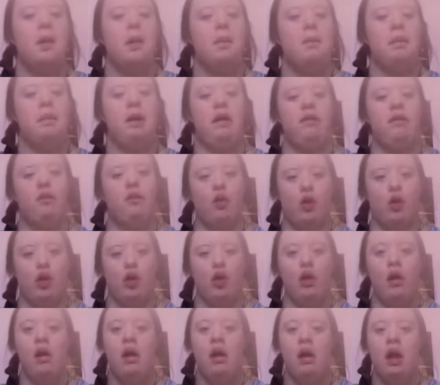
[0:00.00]

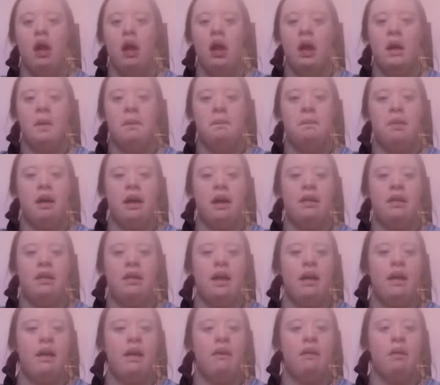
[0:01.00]
before, but
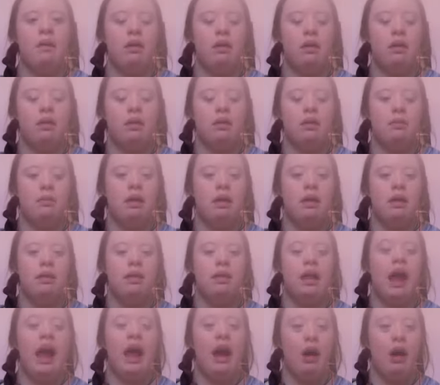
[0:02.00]

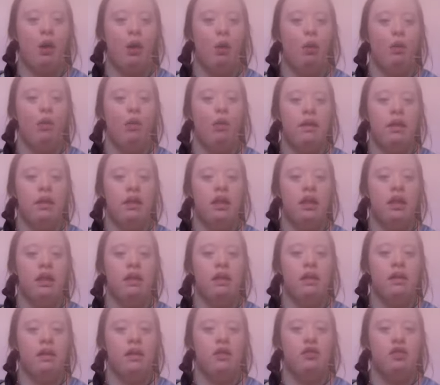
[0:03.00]
now this is
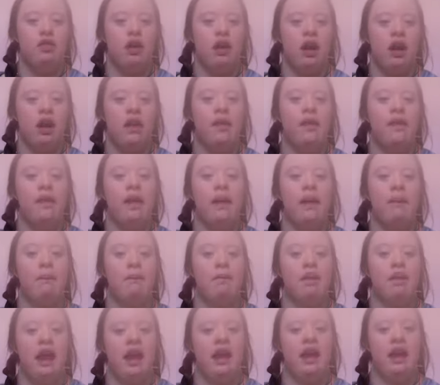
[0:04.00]
the journey that I'm
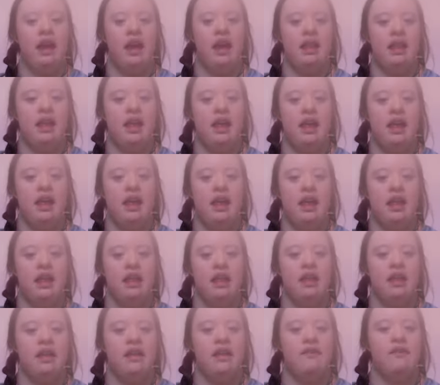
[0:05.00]
taking
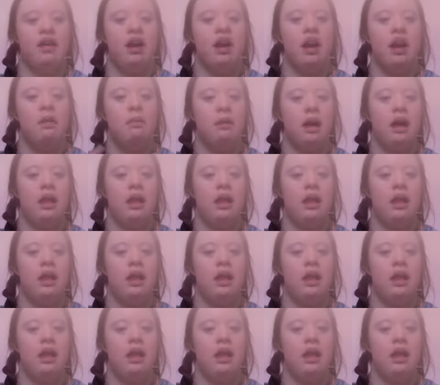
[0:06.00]
is finding